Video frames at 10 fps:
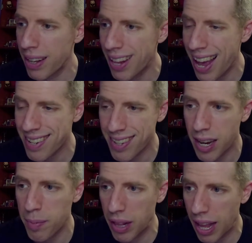my last
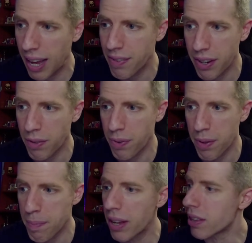time live here for
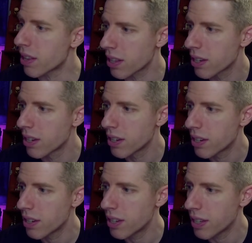the month.
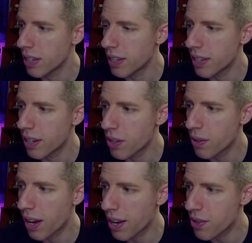
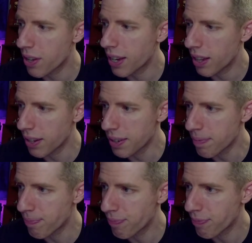You guys are killing it.